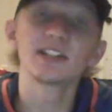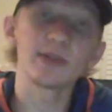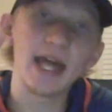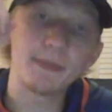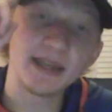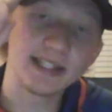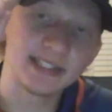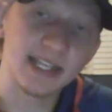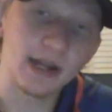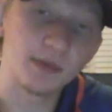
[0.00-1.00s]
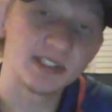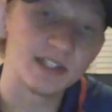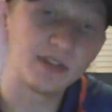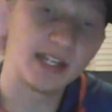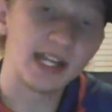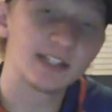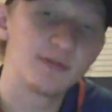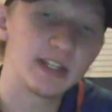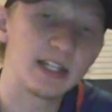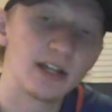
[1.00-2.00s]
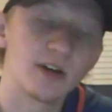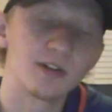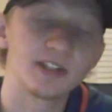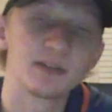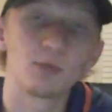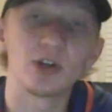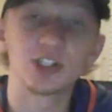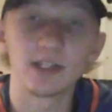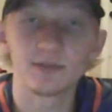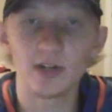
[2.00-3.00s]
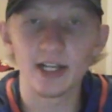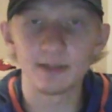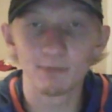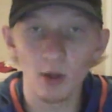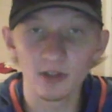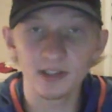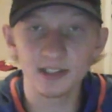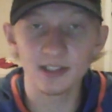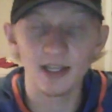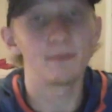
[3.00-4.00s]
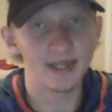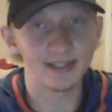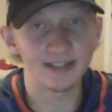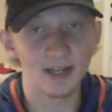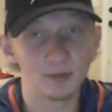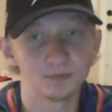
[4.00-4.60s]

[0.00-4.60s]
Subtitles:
So with that being said, I will see you in the next video. This is your boy, Chiefs, Rays, Bolts. Peace out.